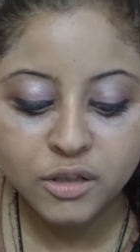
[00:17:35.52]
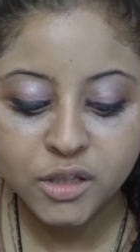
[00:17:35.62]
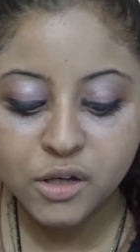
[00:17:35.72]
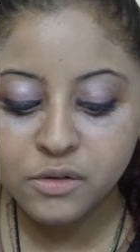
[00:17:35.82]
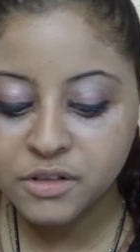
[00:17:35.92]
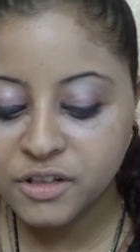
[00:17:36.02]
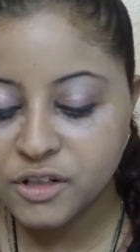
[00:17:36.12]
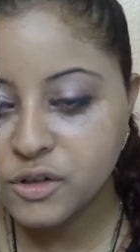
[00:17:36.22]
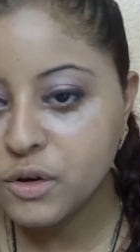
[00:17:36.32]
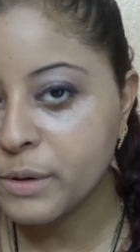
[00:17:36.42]
So this
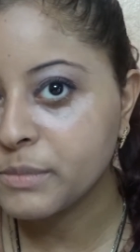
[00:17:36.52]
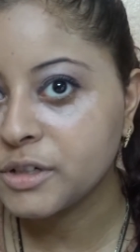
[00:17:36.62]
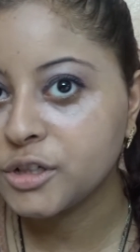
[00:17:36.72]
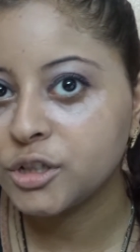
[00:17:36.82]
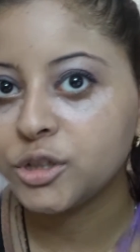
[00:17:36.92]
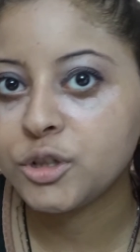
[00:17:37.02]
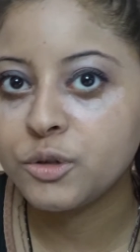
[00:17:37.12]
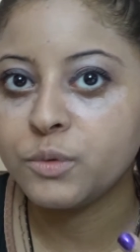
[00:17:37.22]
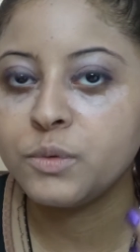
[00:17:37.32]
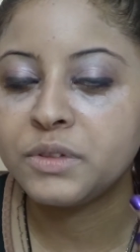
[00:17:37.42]
is all I'm gonna
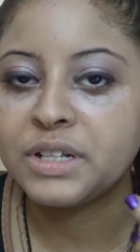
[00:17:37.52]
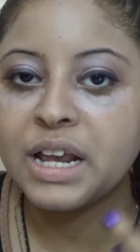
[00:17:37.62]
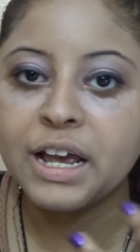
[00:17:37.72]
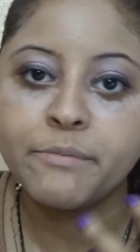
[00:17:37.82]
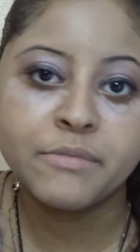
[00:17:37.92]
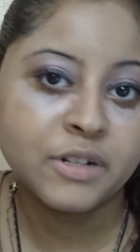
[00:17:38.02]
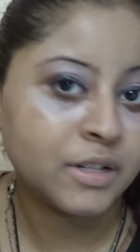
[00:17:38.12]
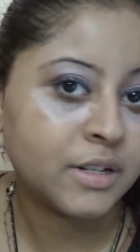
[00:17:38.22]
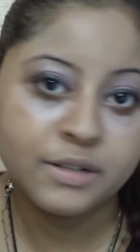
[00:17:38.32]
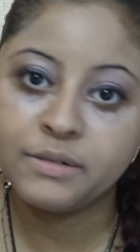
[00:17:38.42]
use. Like, I'm
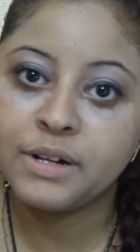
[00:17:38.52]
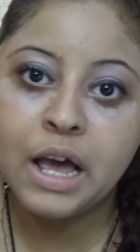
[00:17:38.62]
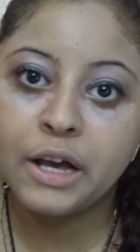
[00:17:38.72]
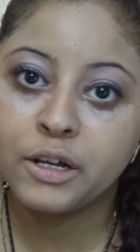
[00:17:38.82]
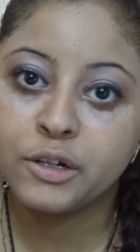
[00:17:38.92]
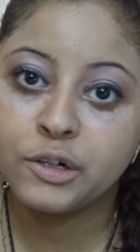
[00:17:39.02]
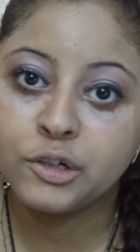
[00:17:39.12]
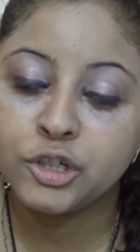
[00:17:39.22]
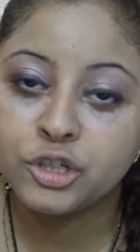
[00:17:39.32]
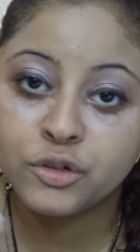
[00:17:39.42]
not gonna
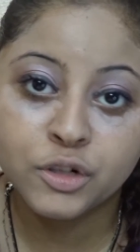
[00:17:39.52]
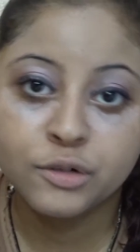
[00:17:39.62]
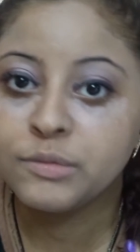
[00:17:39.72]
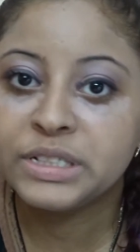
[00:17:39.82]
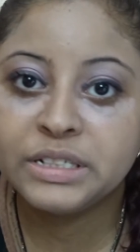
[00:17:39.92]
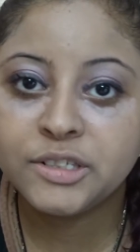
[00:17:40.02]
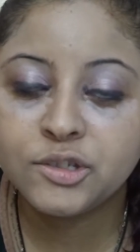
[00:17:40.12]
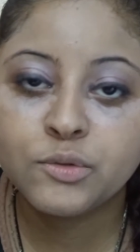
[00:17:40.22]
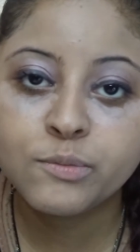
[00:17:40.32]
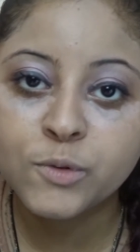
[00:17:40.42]
struggle with this
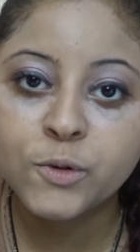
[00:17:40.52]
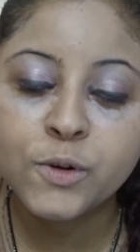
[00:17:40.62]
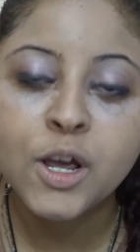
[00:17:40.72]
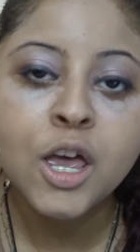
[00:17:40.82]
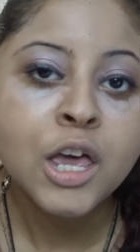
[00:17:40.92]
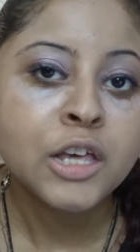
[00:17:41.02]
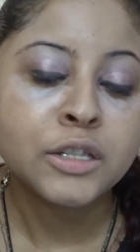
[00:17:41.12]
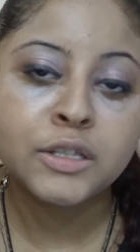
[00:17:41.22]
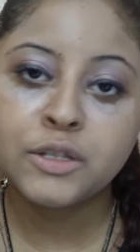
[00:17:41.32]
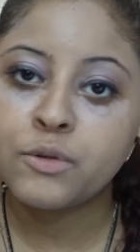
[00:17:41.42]
no more.
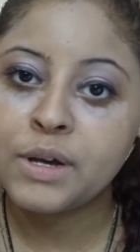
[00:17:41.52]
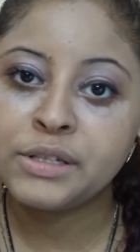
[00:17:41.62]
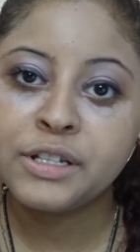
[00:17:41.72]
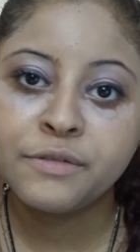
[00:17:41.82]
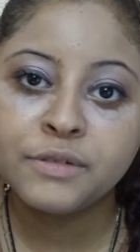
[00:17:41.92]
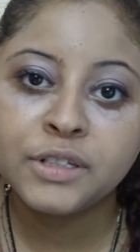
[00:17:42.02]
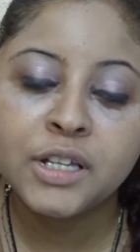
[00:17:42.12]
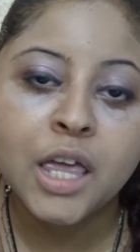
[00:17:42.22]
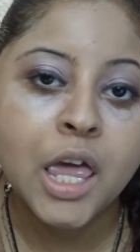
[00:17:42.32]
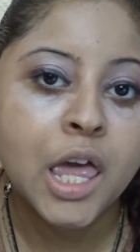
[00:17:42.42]
So I
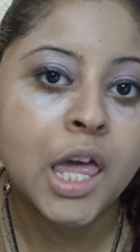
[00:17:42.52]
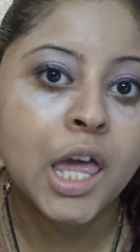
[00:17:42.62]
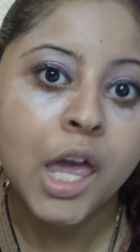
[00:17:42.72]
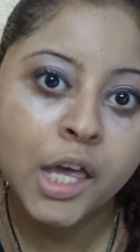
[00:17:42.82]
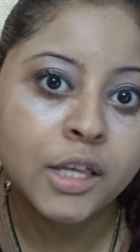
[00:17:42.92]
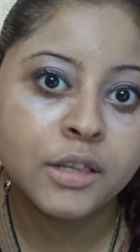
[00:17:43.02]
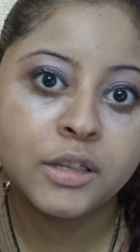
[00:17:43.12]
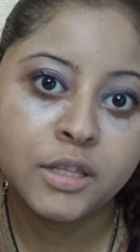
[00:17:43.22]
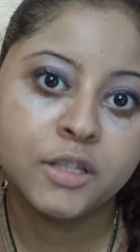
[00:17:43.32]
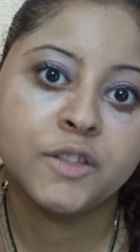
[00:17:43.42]
definitely hate
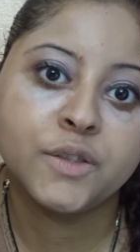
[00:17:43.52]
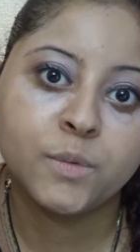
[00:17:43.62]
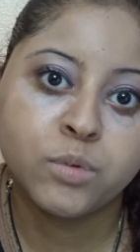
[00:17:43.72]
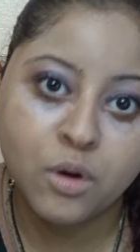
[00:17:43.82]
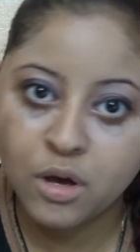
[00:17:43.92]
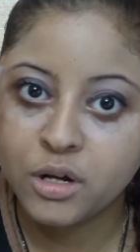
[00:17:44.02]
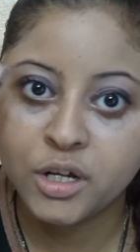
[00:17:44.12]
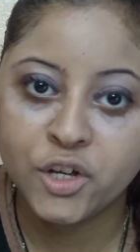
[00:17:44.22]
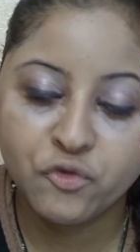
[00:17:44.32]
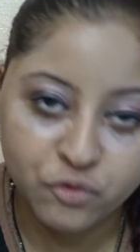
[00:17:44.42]
this
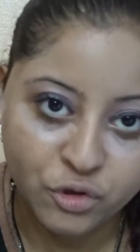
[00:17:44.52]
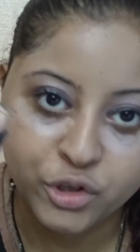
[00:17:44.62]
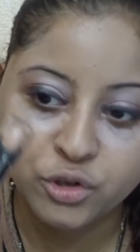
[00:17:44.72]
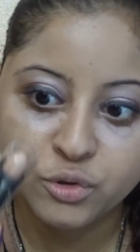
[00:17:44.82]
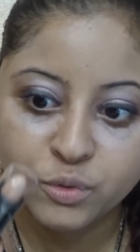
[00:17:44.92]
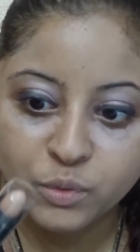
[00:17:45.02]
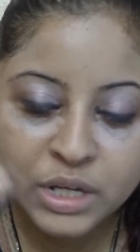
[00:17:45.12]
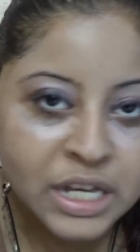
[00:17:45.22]
product, really do.